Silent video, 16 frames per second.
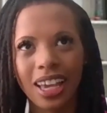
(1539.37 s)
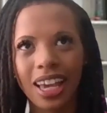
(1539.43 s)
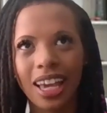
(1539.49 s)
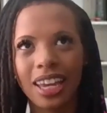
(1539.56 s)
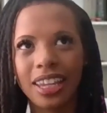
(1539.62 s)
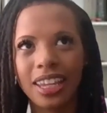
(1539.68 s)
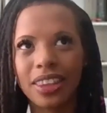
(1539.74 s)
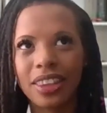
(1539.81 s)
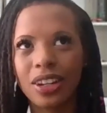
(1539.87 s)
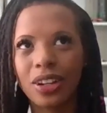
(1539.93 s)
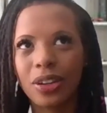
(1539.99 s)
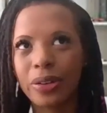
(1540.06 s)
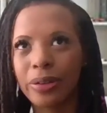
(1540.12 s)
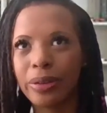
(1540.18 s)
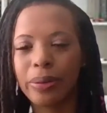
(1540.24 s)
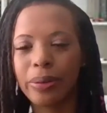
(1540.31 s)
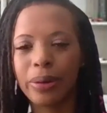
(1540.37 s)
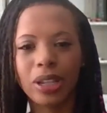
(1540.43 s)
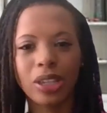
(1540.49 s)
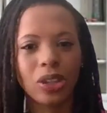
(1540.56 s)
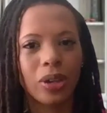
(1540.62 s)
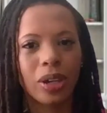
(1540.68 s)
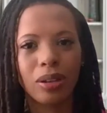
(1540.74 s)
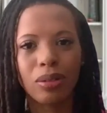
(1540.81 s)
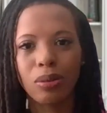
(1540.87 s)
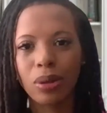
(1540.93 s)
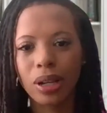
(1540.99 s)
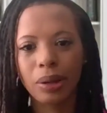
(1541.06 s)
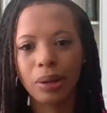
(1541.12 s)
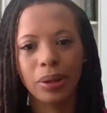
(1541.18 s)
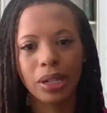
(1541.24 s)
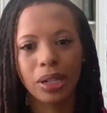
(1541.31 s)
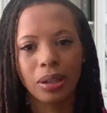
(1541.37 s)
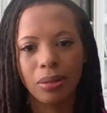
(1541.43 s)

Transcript: any of the notary work you can work when you